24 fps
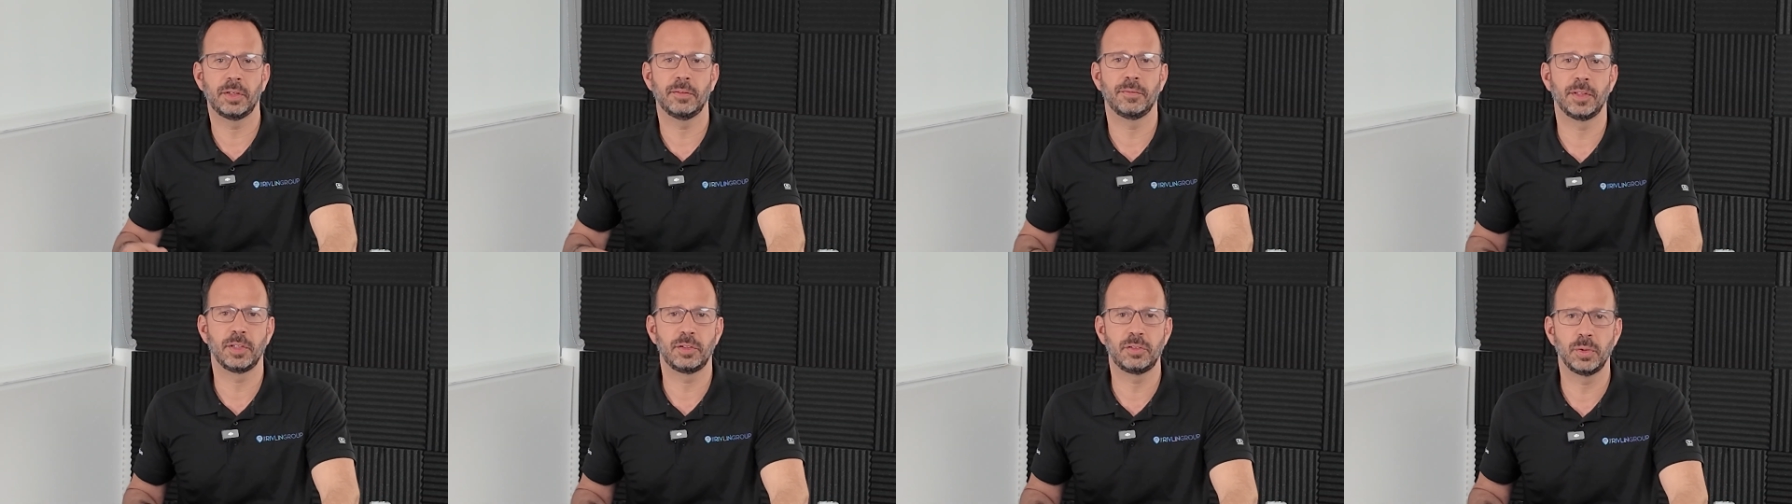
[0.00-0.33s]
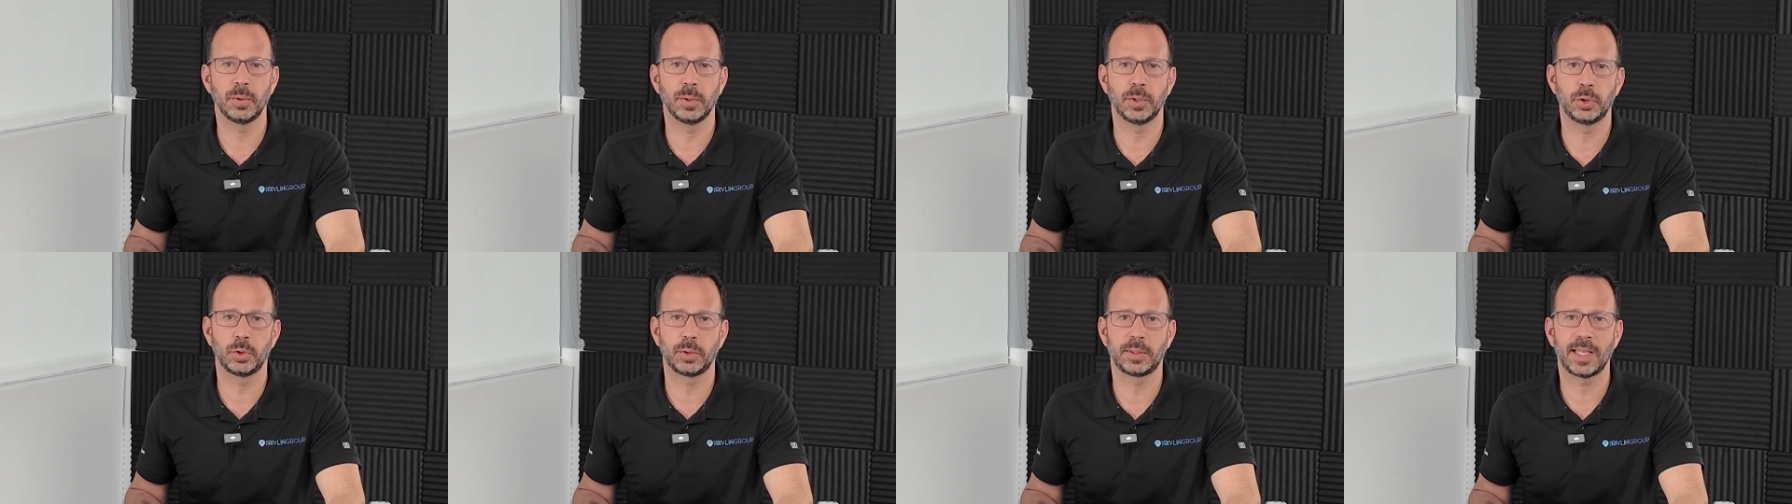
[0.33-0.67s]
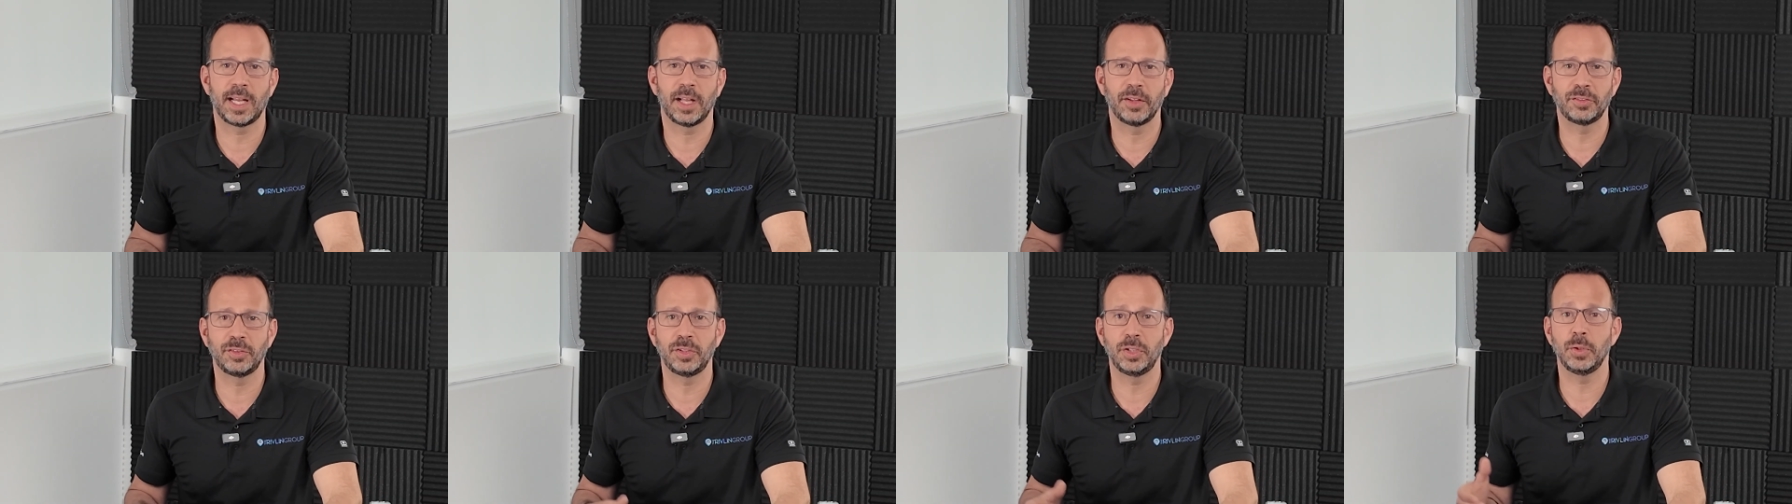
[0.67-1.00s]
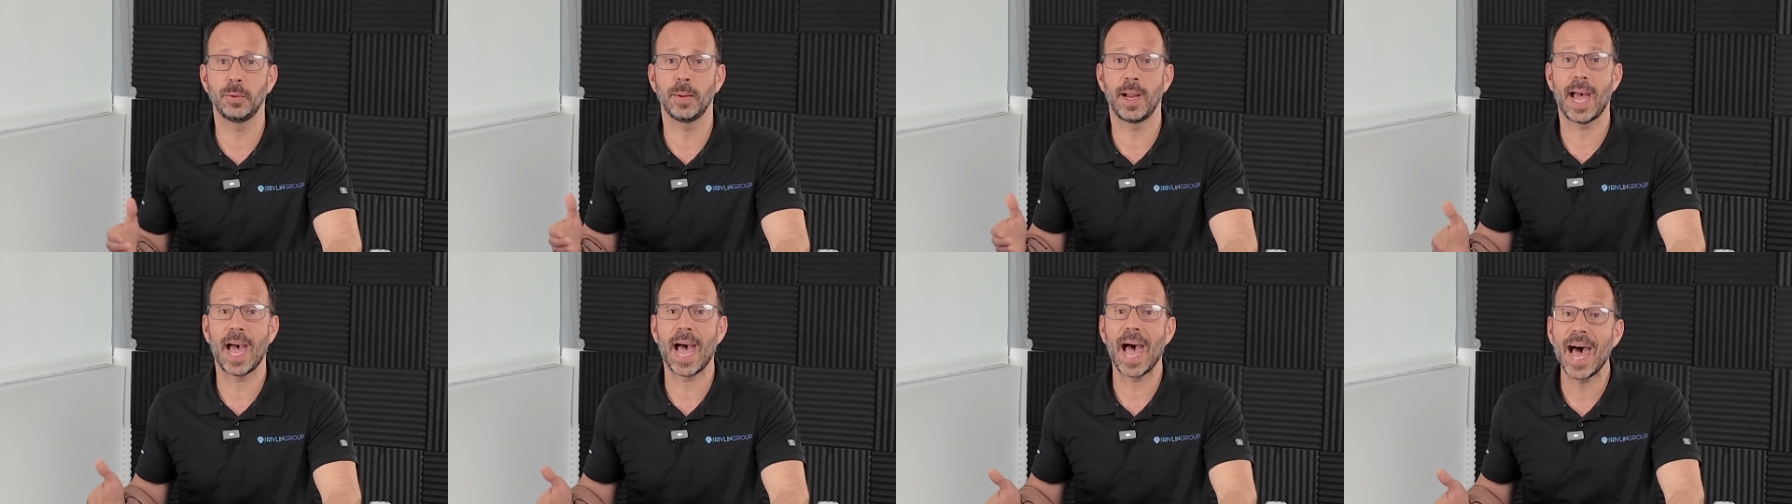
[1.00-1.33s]
of the $200,000
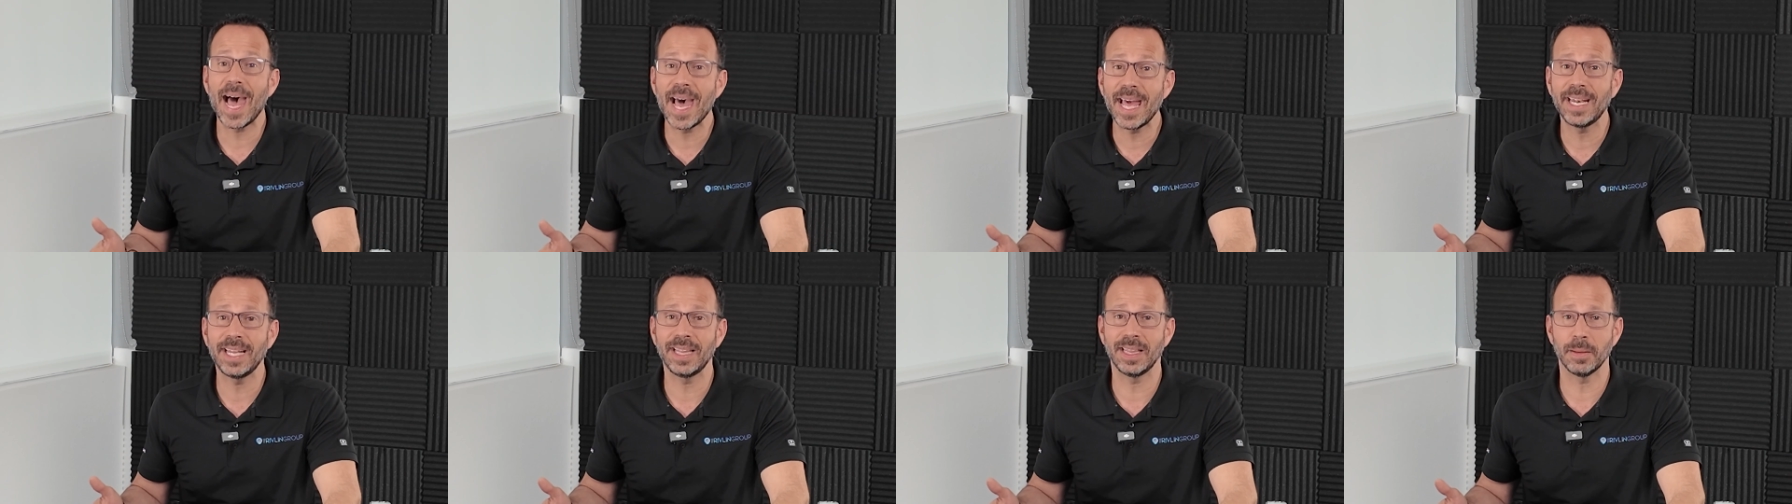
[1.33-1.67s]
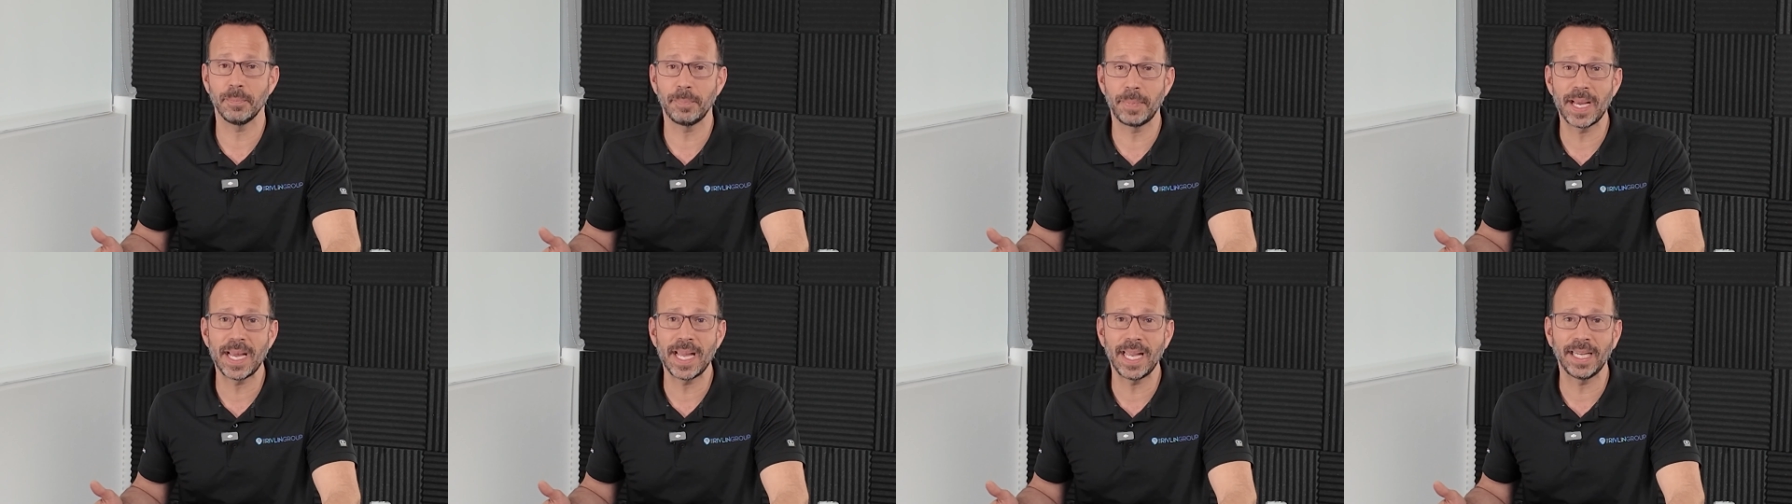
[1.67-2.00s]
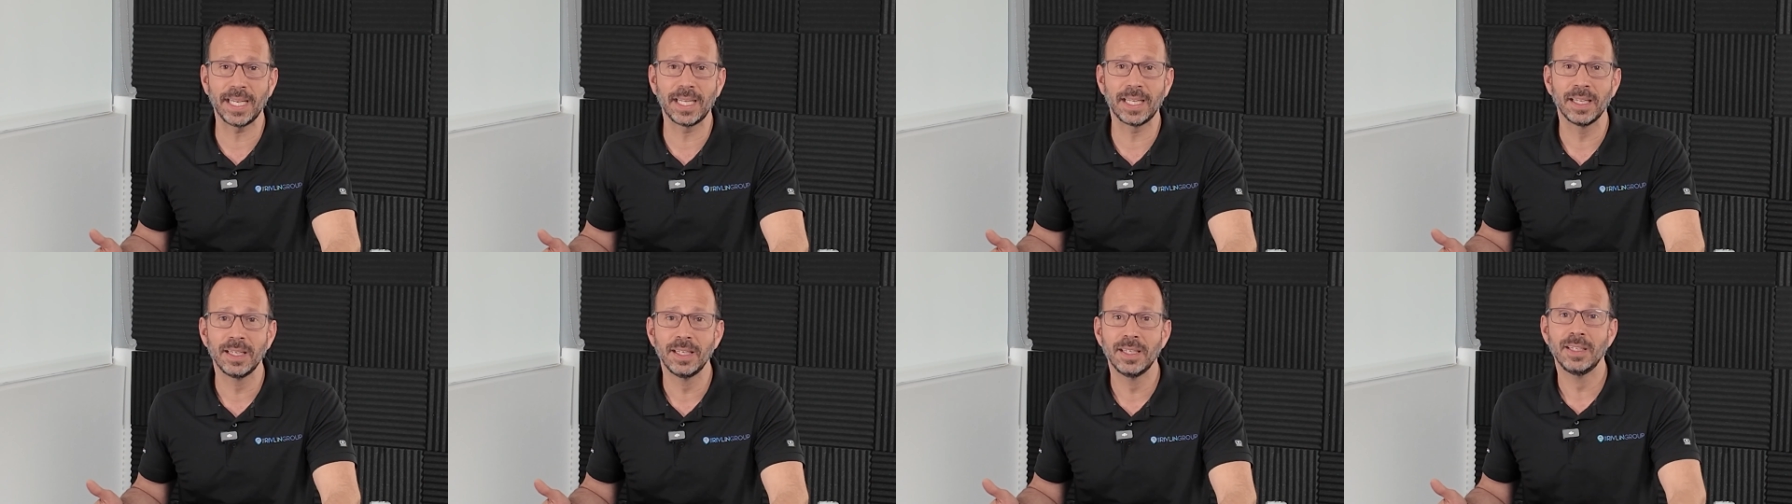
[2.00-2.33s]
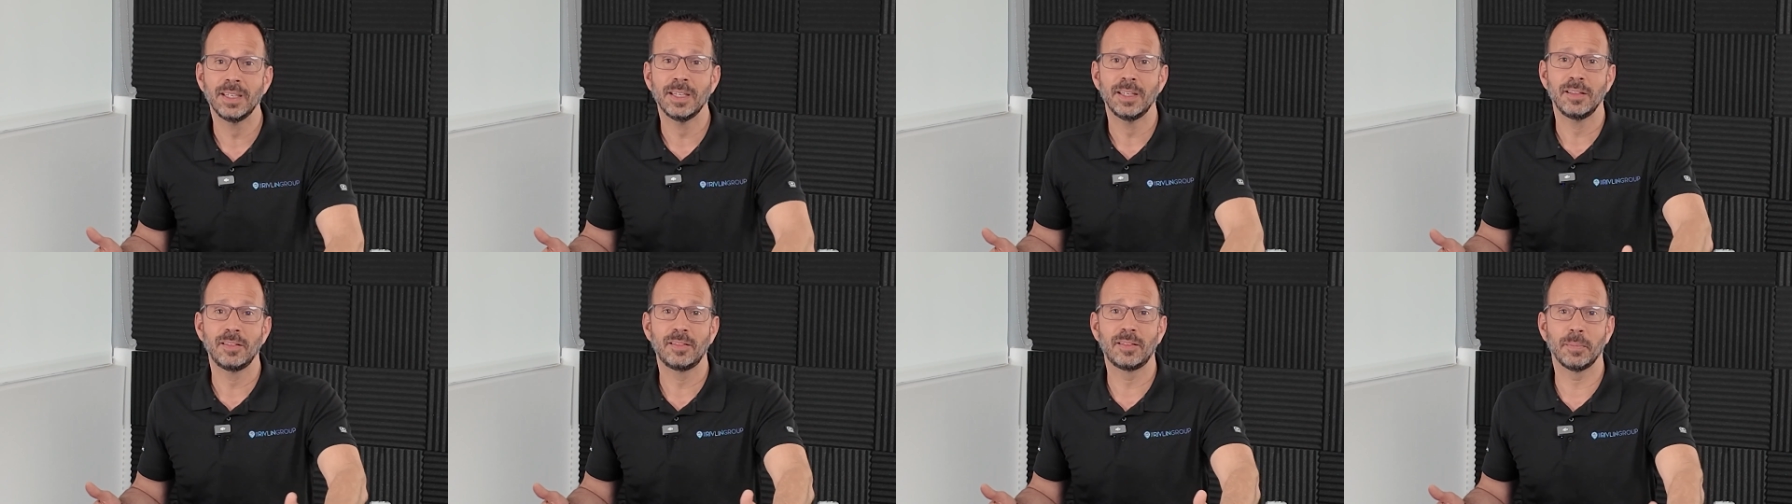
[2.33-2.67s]
you had in the bank
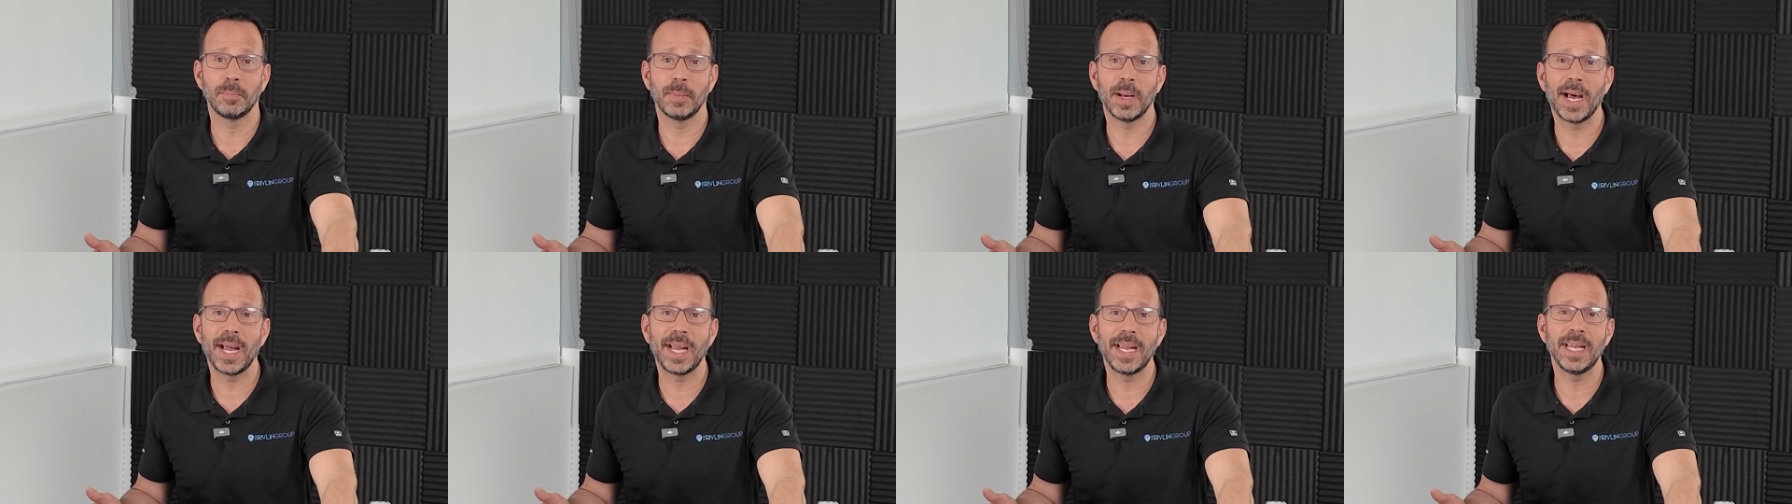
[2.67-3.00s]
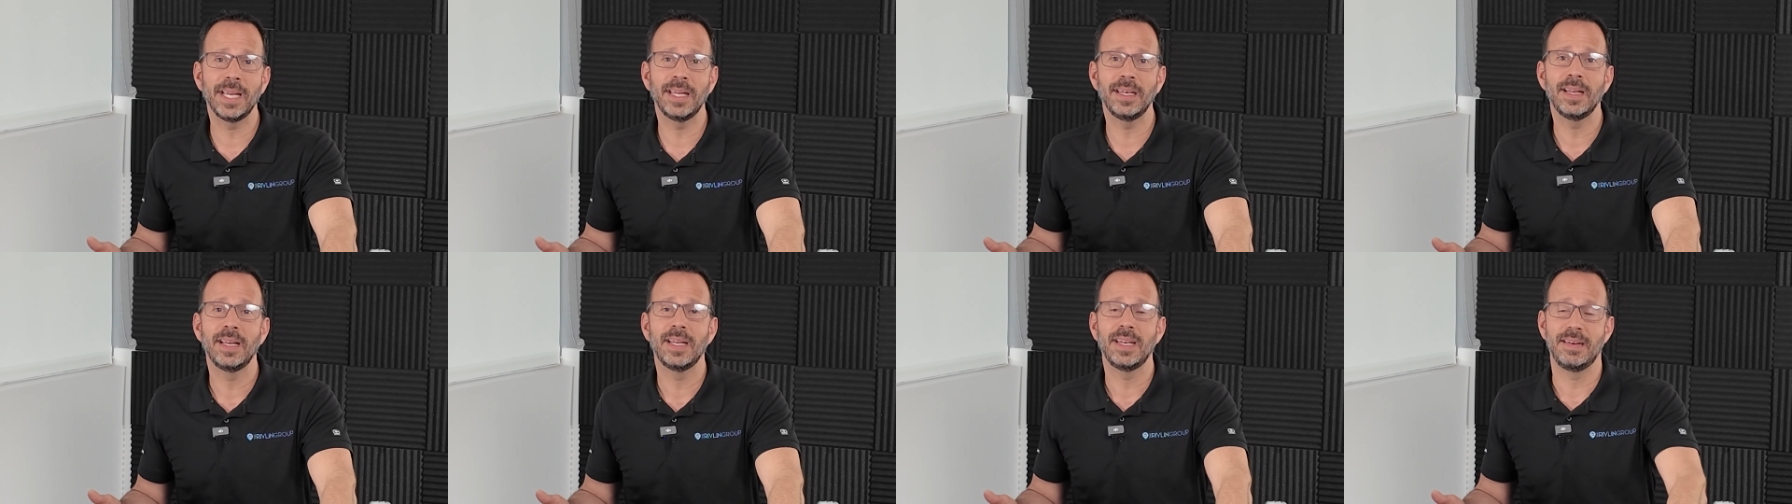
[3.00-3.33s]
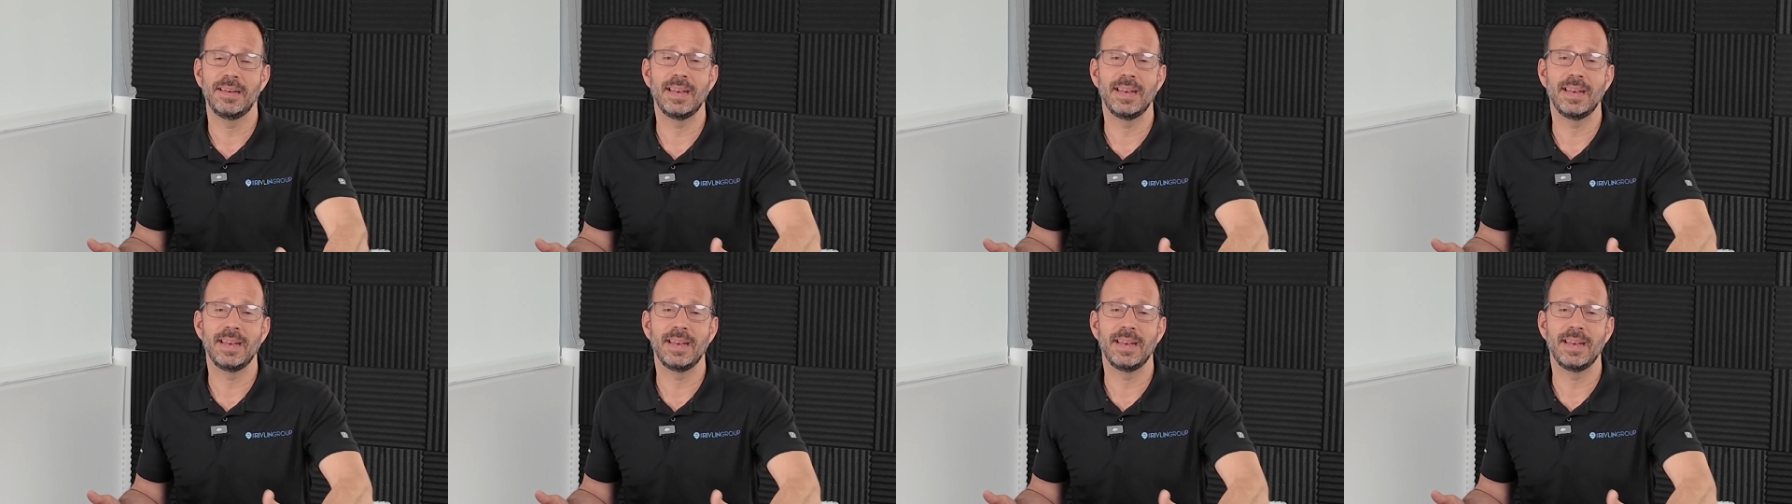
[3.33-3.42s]
to buy it.